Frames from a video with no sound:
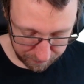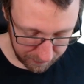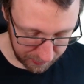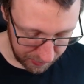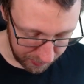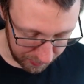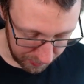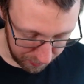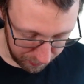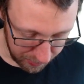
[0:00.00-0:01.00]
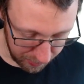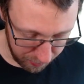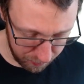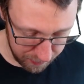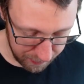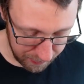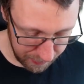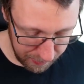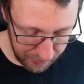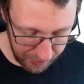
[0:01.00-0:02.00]
And here we go.
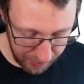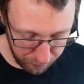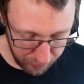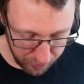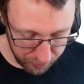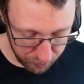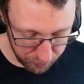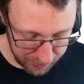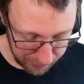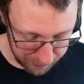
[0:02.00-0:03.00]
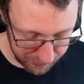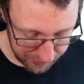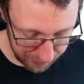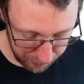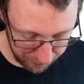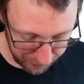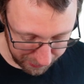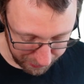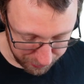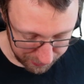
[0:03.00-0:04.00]
And we're going to do some
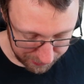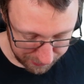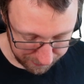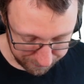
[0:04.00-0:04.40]
simplifications.